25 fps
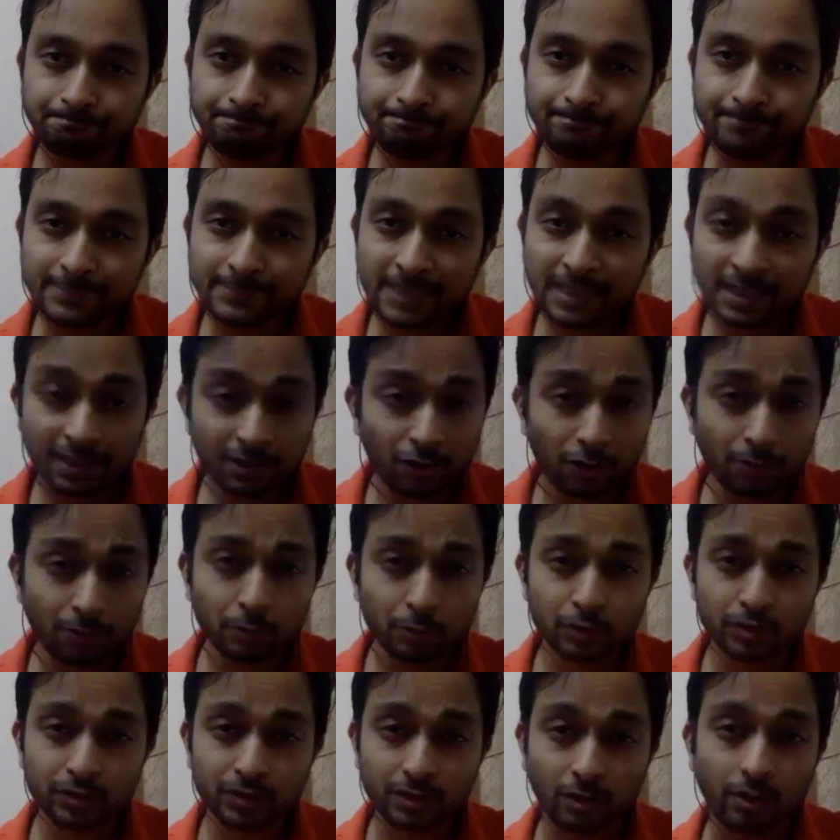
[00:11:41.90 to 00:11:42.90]
it
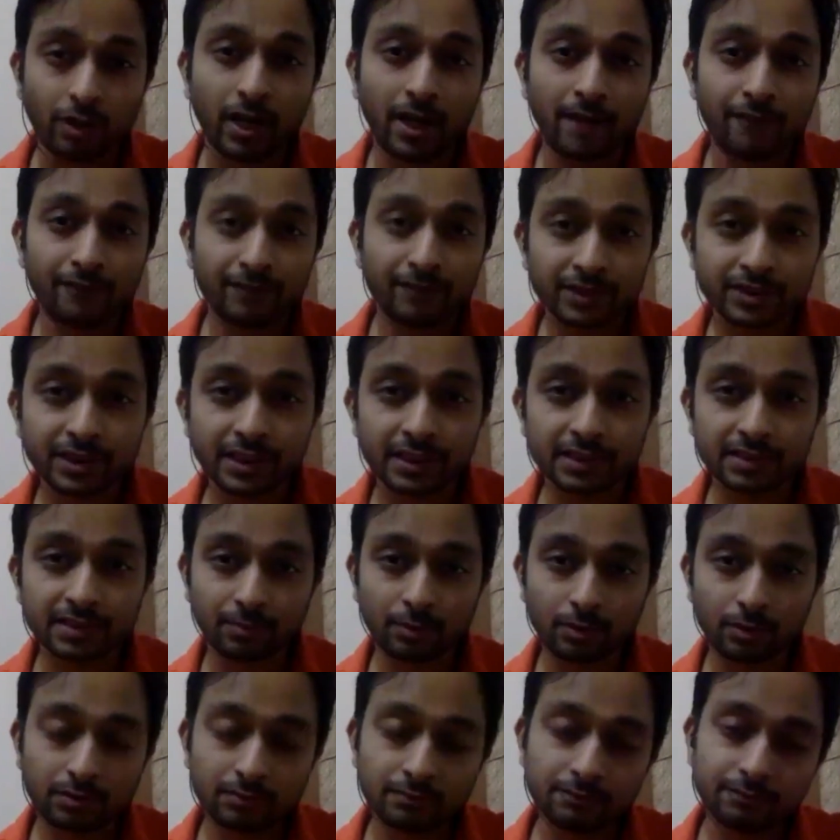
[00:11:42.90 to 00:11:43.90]
almost on average takes
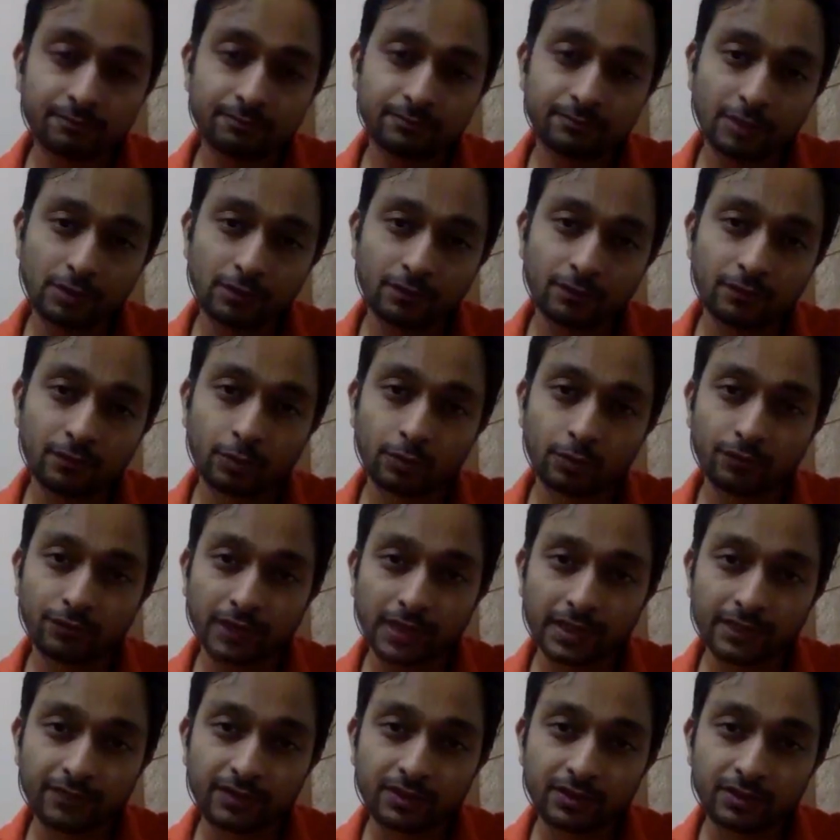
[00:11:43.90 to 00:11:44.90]
about 4 to
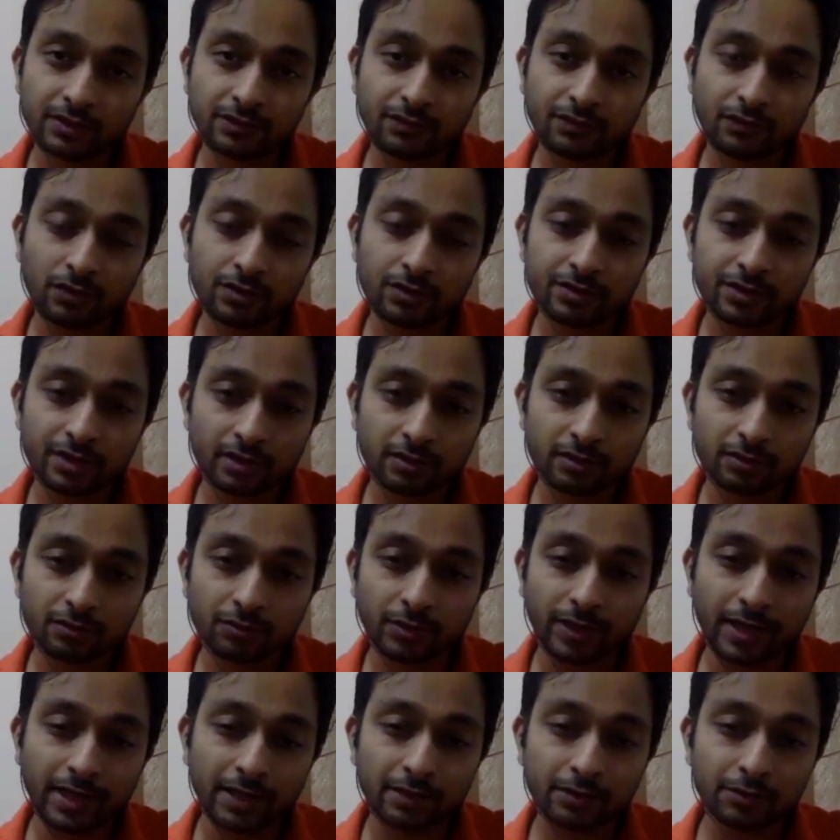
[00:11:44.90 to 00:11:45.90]
5 years for a drug to
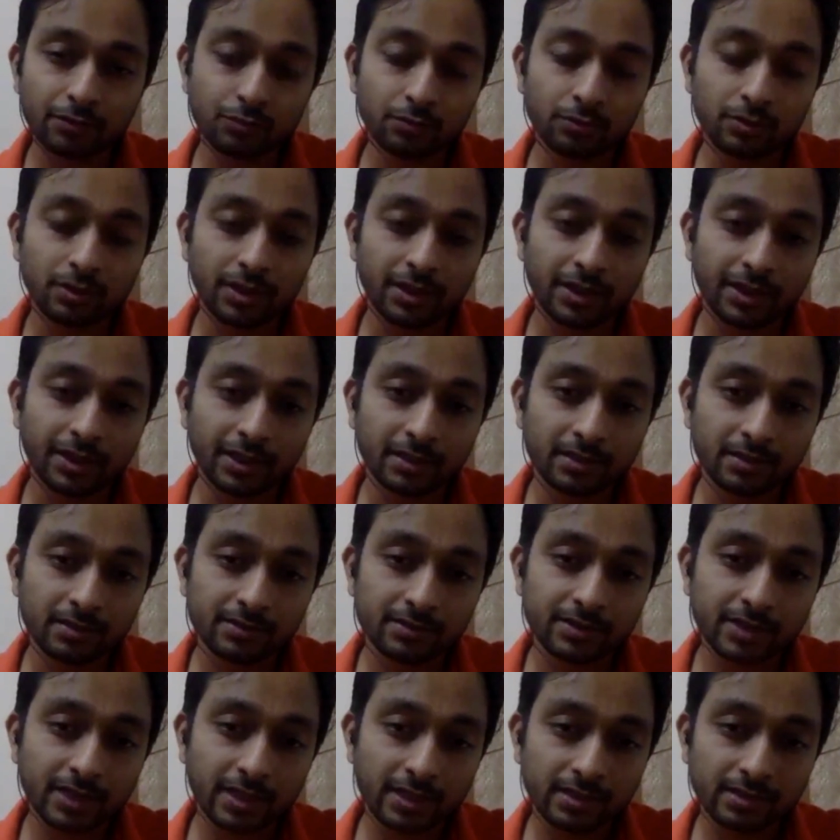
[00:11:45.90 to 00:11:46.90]
get to clinical
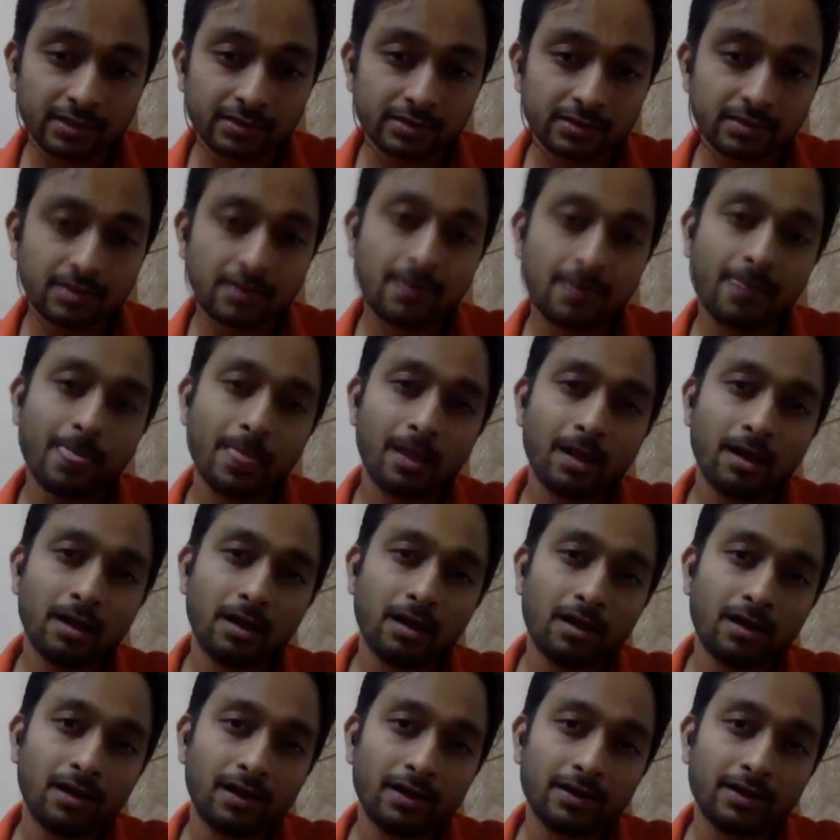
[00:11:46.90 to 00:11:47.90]
trials,
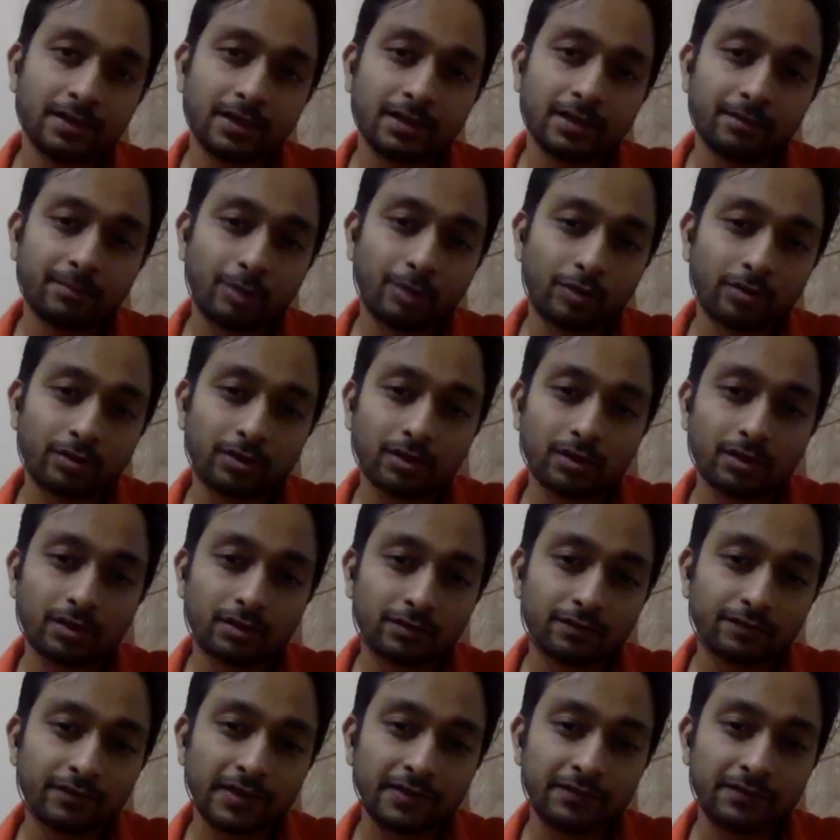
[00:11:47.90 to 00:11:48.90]
and then about
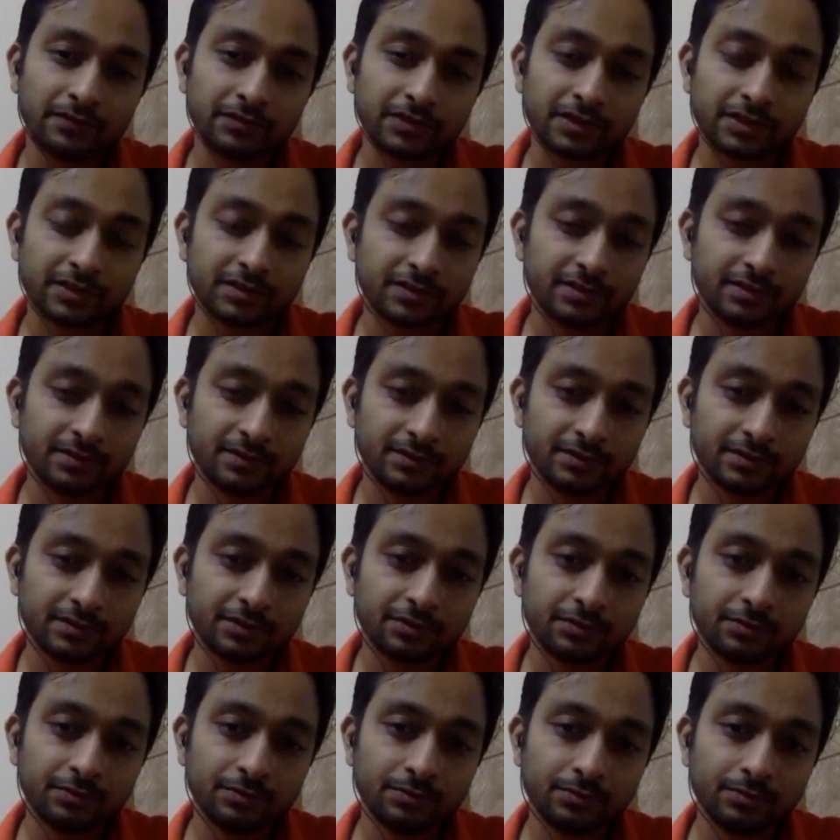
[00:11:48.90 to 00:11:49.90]
another 5 to 6 years
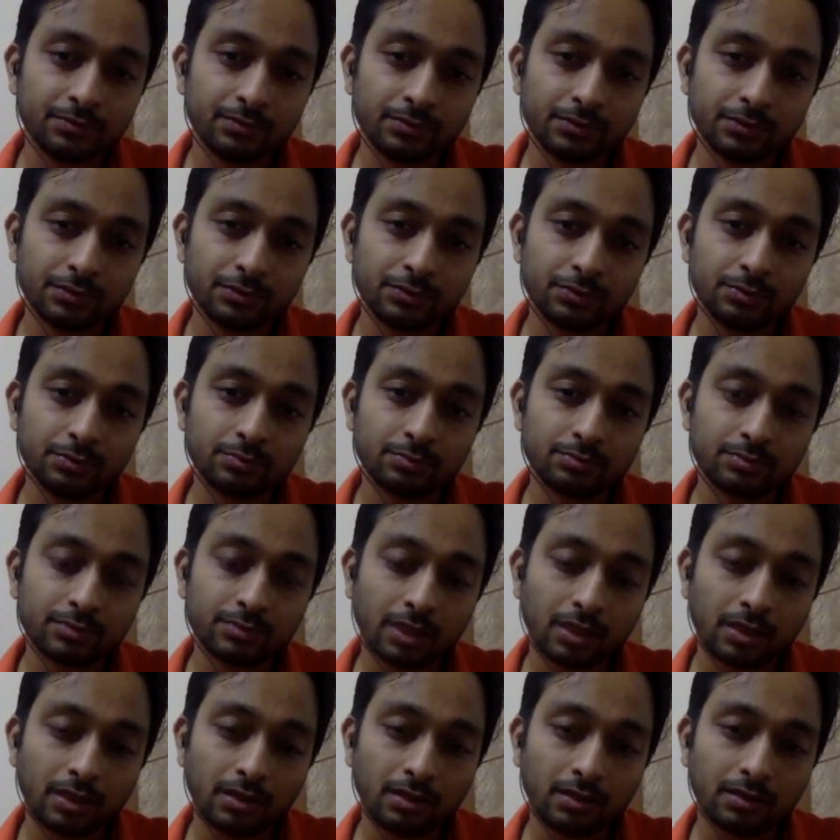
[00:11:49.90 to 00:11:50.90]
to
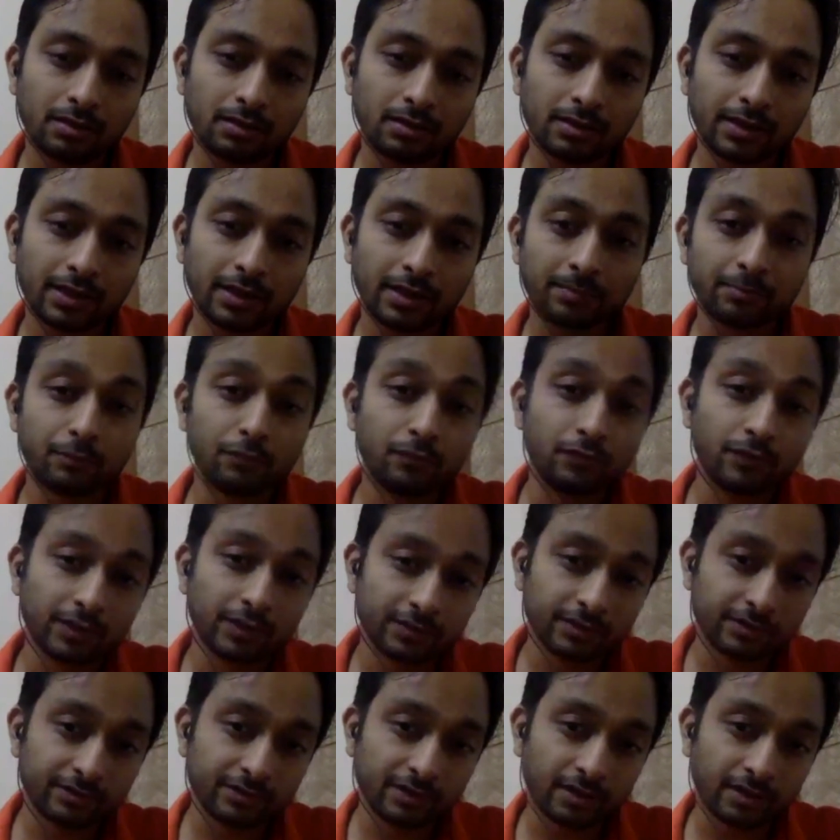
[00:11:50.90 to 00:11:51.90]
get approved as
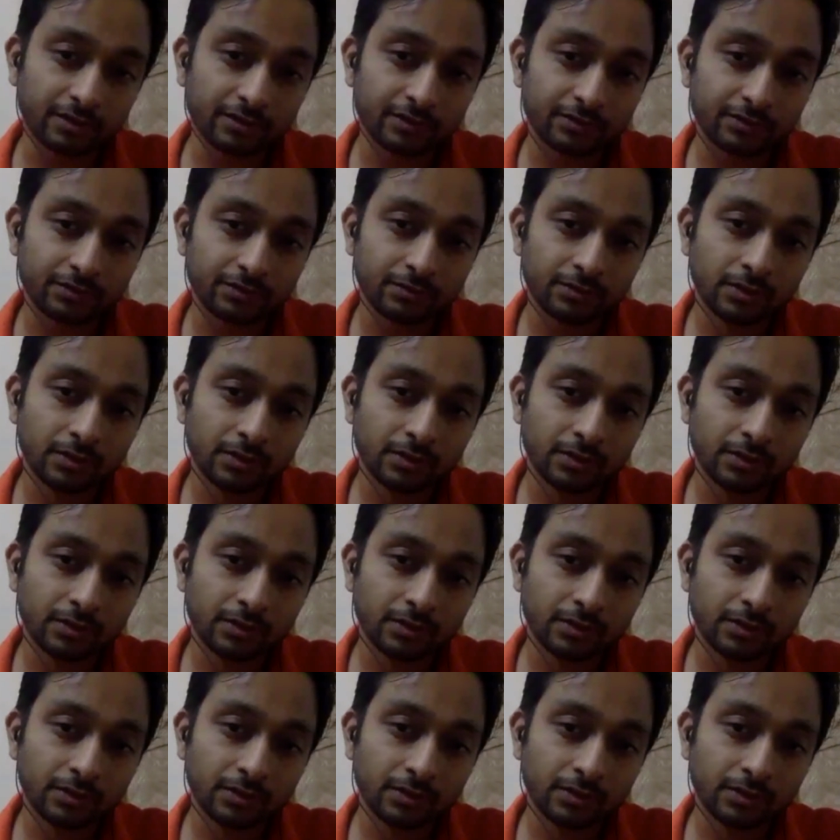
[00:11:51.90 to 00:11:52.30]
a drug. So